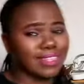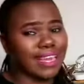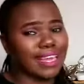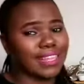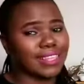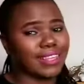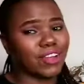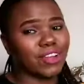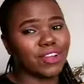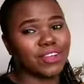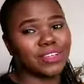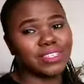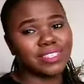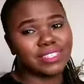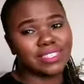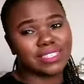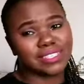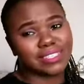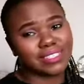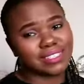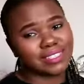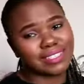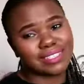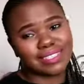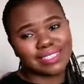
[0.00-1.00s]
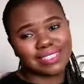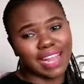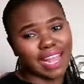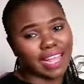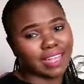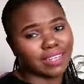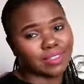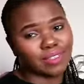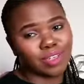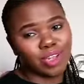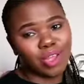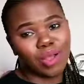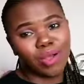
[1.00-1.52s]
And the girl is, is
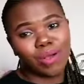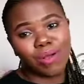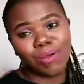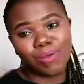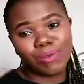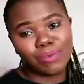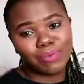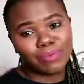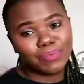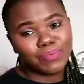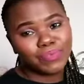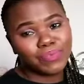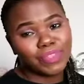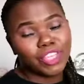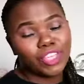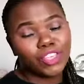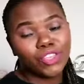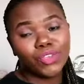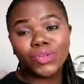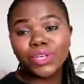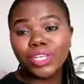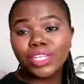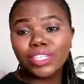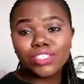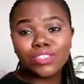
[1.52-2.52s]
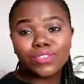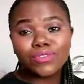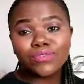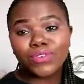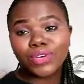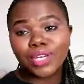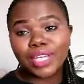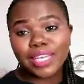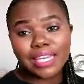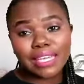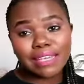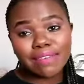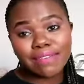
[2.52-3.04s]
like, no, you need to
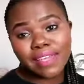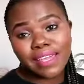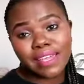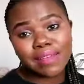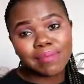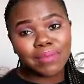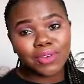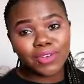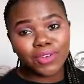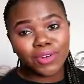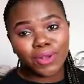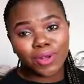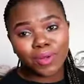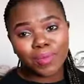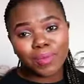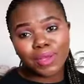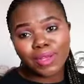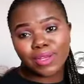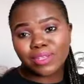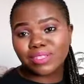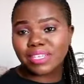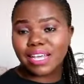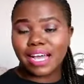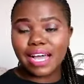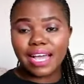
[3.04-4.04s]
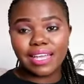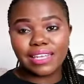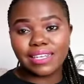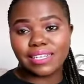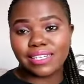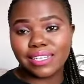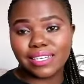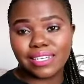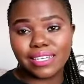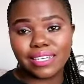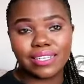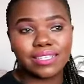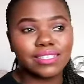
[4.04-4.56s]
forgive him, girl, because I
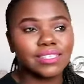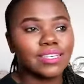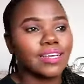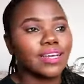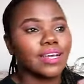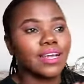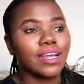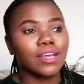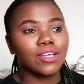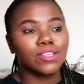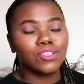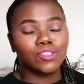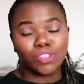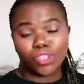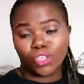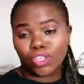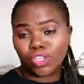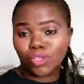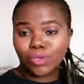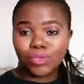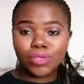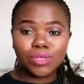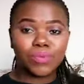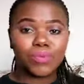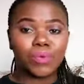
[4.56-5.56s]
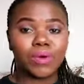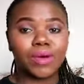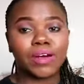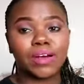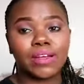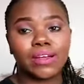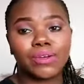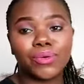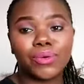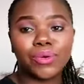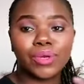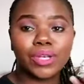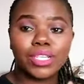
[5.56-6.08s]
did. So you're the
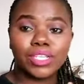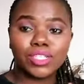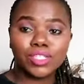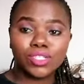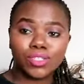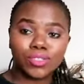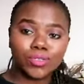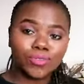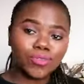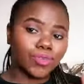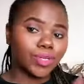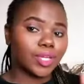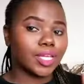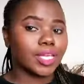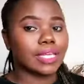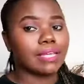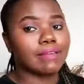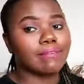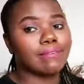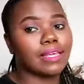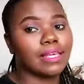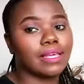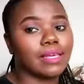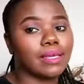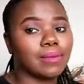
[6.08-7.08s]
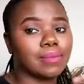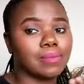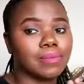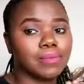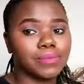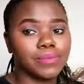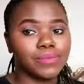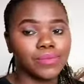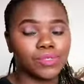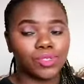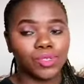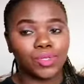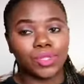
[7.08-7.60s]
one who needs to forgive
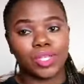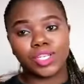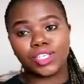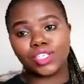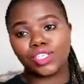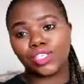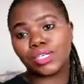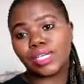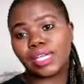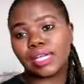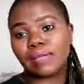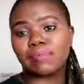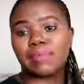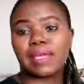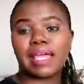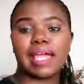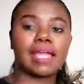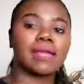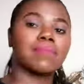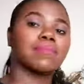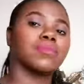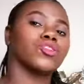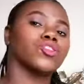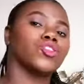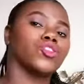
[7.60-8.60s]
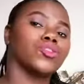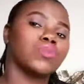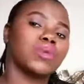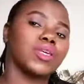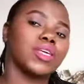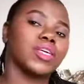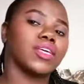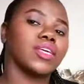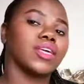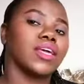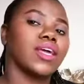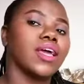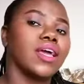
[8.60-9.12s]
him so that you can be able to
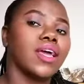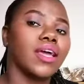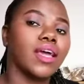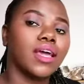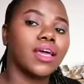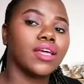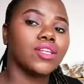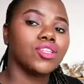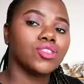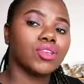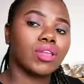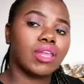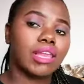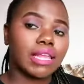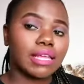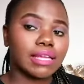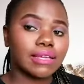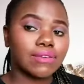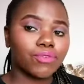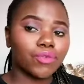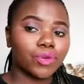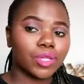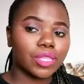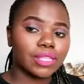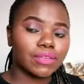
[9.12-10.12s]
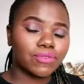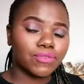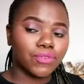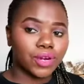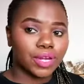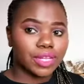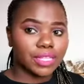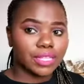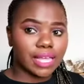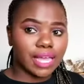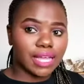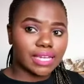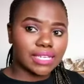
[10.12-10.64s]
be to live with the
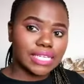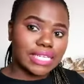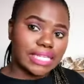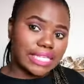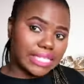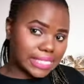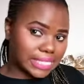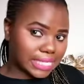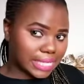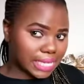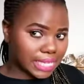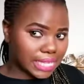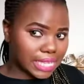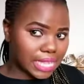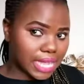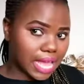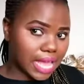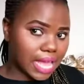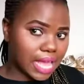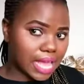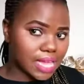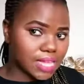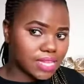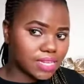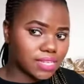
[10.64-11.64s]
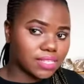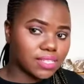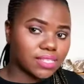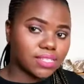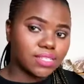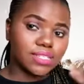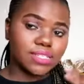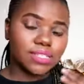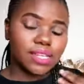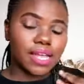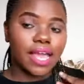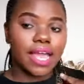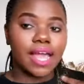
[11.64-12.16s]
fact that he did that
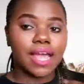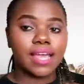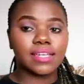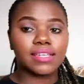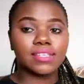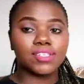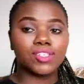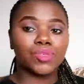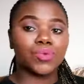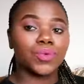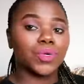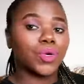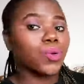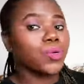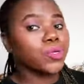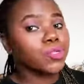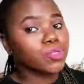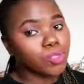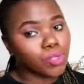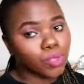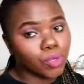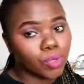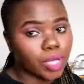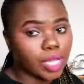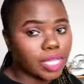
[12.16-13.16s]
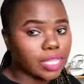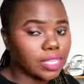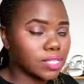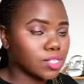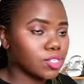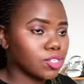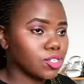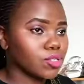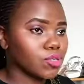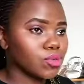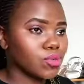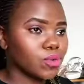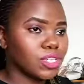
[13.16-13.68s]
and you were also in the
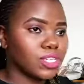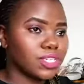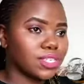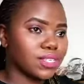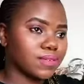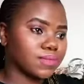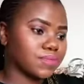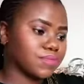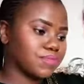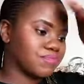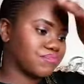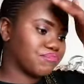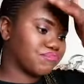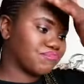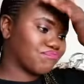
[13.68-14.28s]
situation.